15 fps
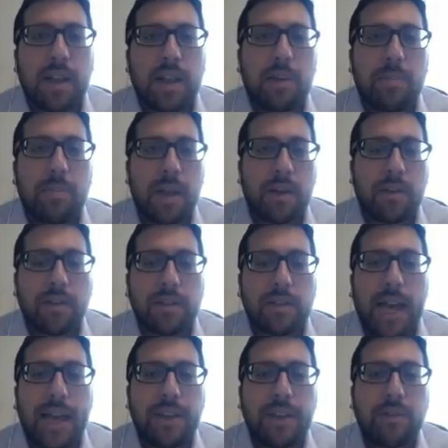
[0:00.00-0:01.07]
al haperot.
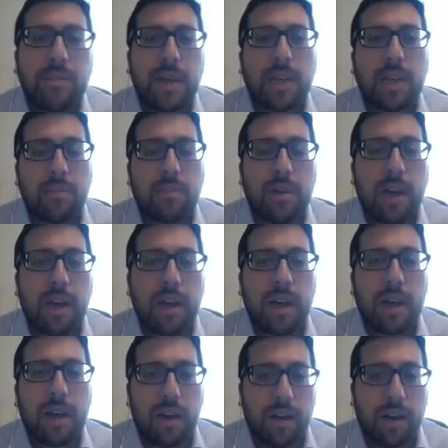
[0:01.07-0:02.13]
How do you make a
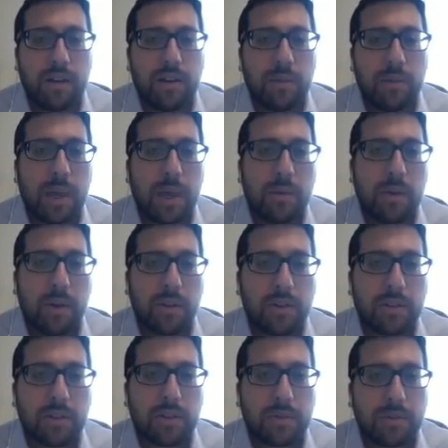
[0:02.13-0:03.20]
bracha on
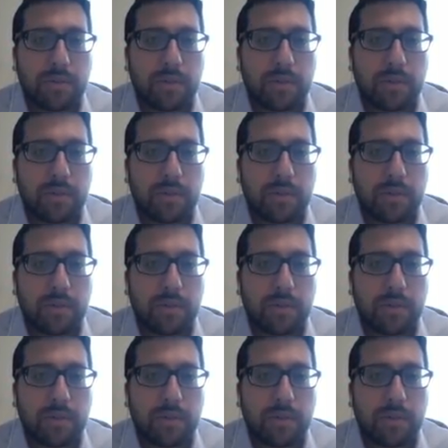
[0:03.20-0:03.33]
perot?